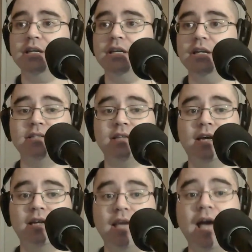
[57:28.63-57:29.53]
And
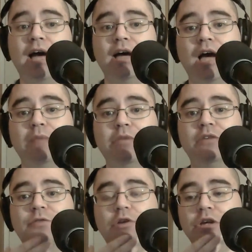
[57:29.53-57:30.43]
yeah, I mean,
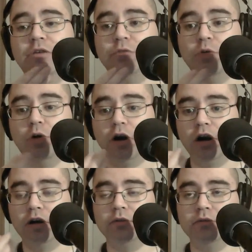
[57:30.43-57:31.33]
if
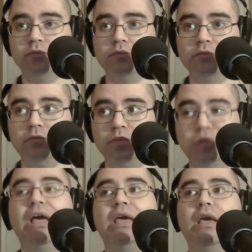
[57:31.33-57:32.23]
you're
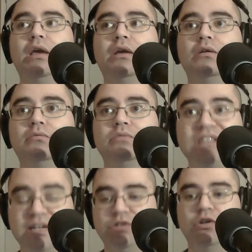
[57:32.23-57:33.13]
playing
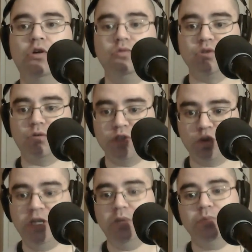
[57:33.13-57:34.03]
test tones or
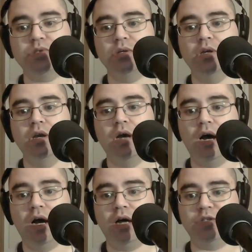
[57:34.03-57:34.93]
sweeps
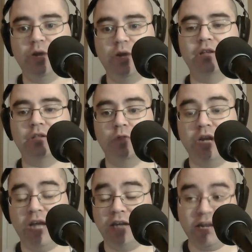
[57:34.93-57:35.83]
directly through
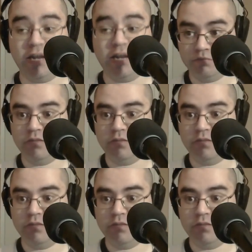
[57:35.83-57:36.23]
it, and you know,